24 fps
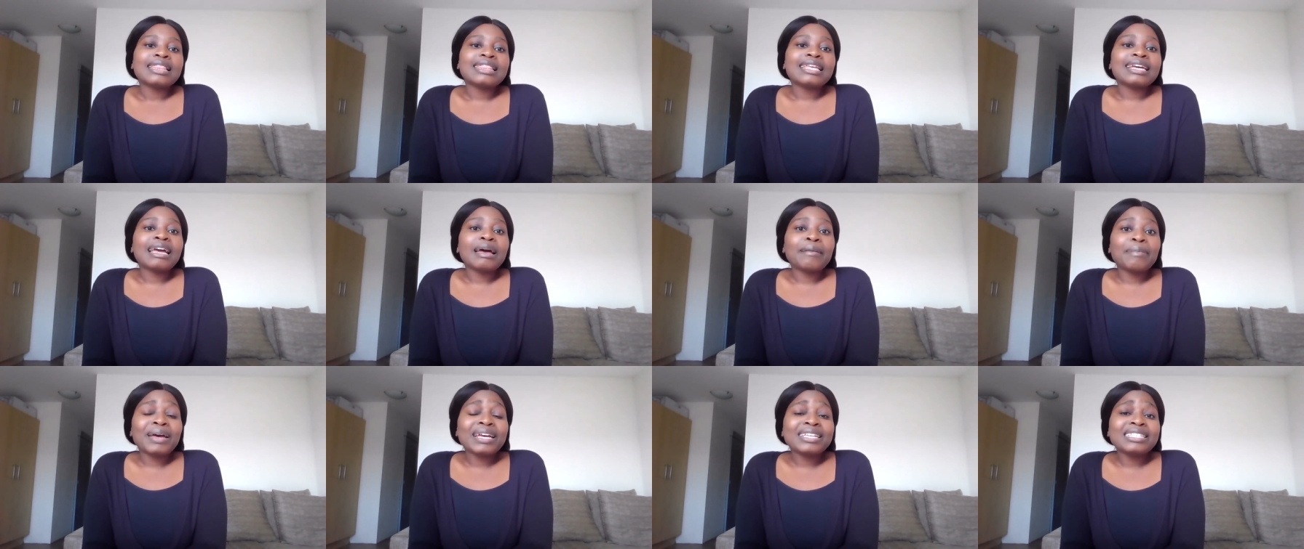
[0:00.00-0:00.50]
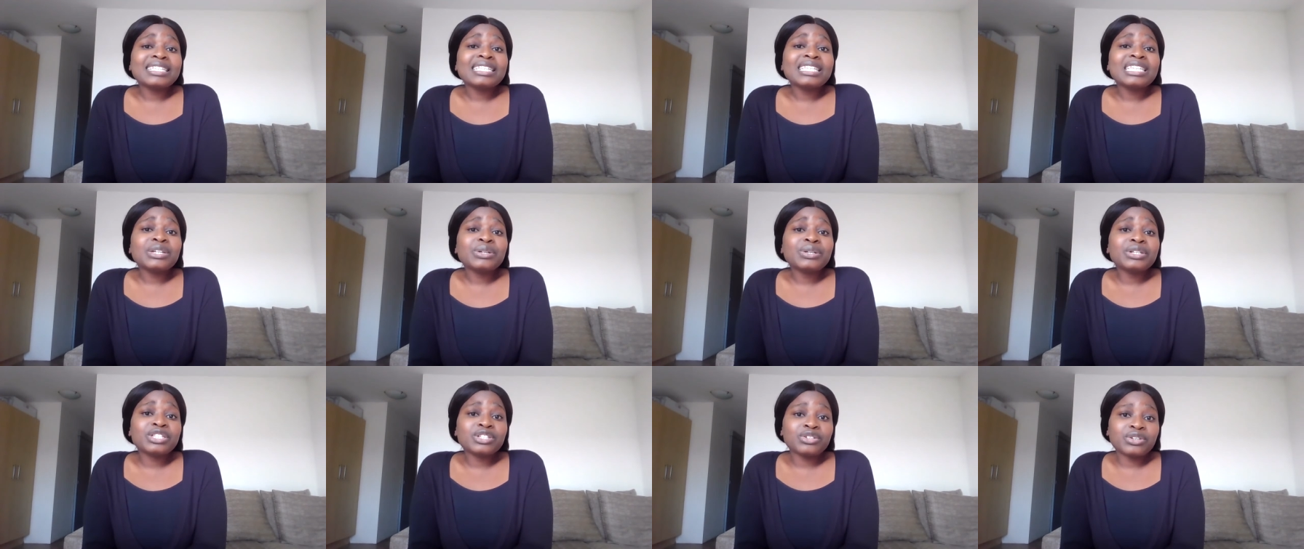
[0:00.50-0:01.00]
The
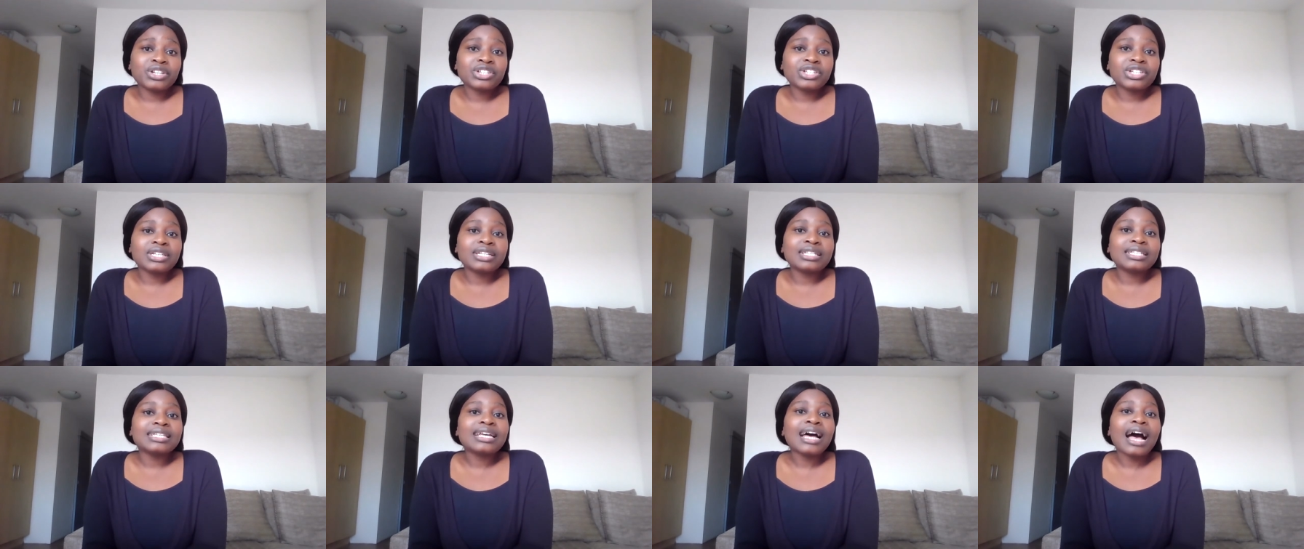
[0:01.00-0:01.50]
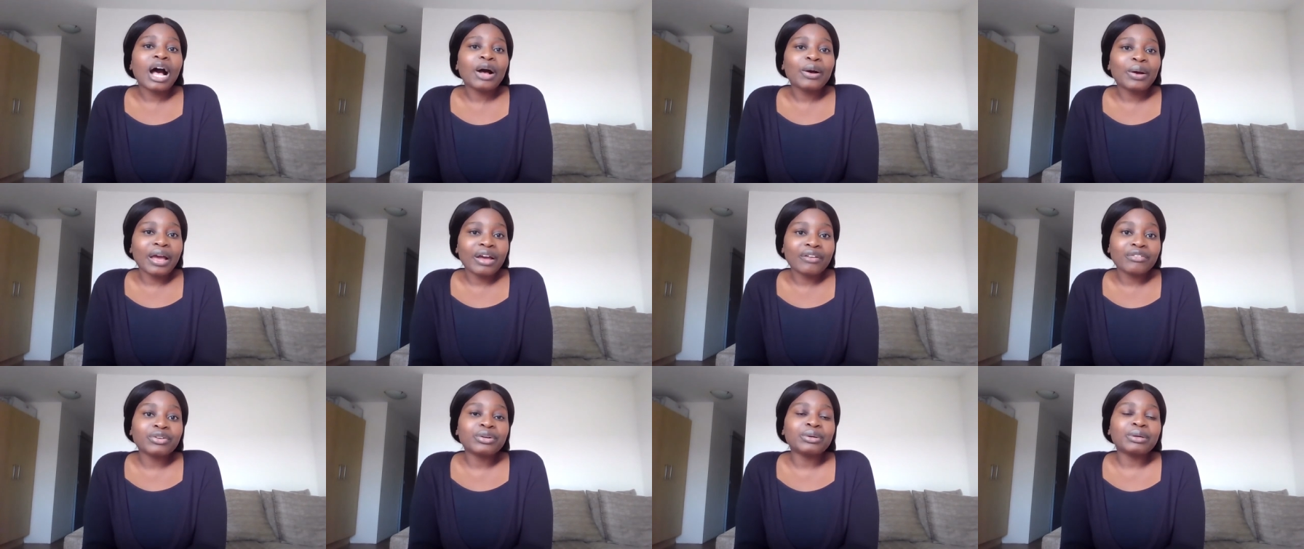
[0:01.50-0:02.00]
capacity restrictions,
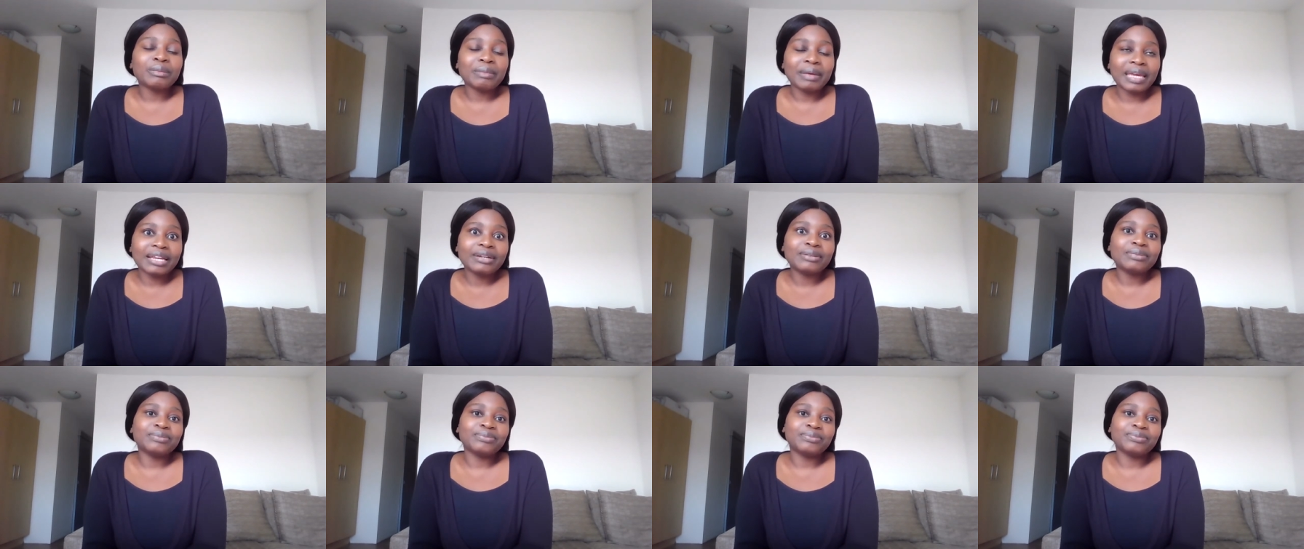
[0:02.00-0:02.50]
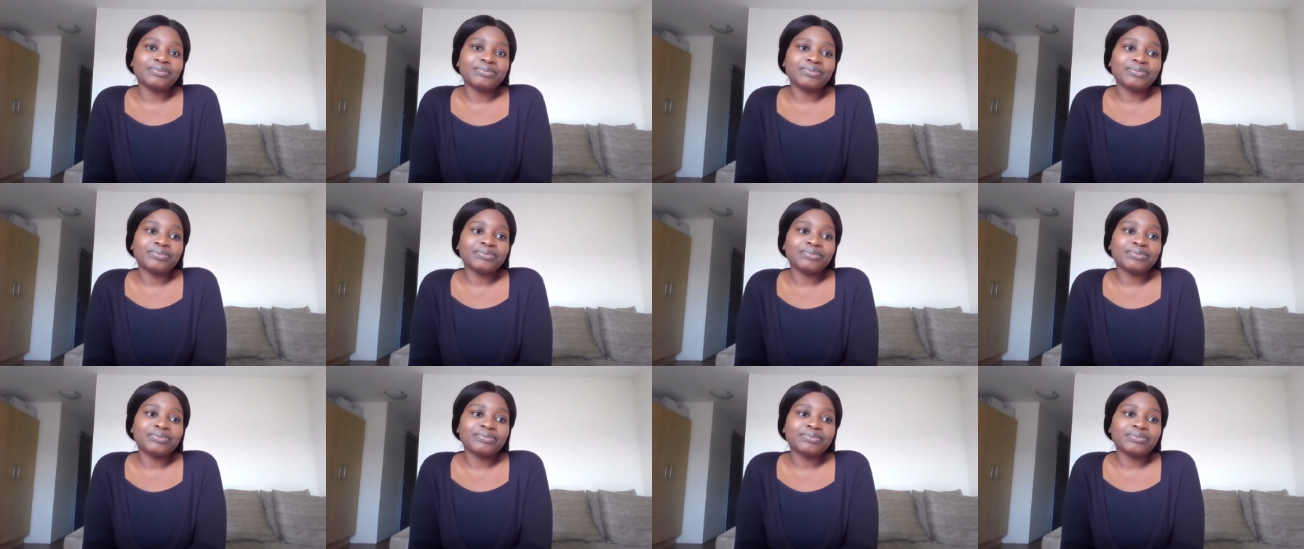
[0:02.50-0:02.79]
however, remain.